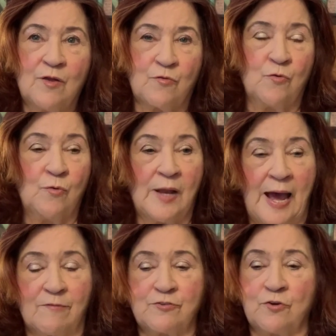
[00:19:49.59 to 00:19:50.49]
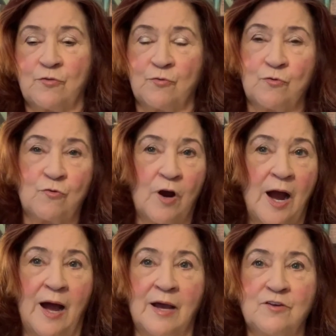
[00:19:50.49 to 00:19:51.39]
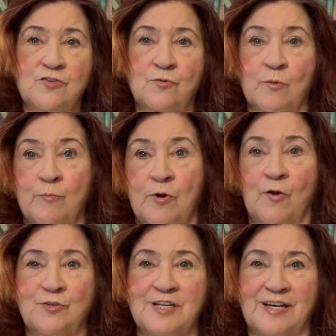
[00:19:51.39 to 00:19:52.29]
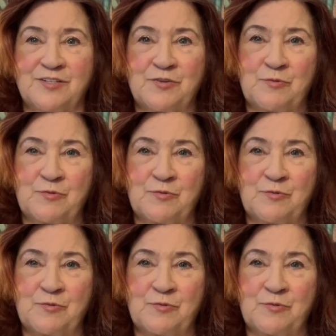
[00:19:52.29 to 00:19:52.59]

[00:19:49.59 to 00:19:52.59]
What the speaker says: through laughter, through cries, through protests,